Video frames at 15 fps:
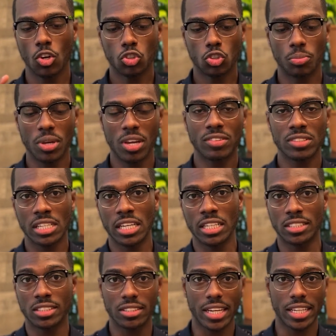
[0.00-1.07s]
to be able to
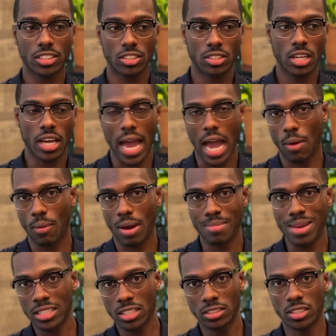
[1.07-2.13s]
assess how I
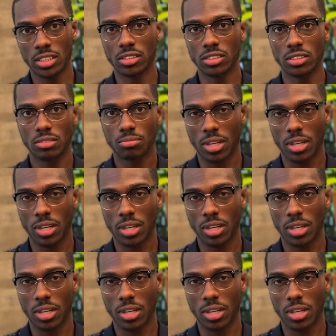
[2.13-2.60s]
make decisions.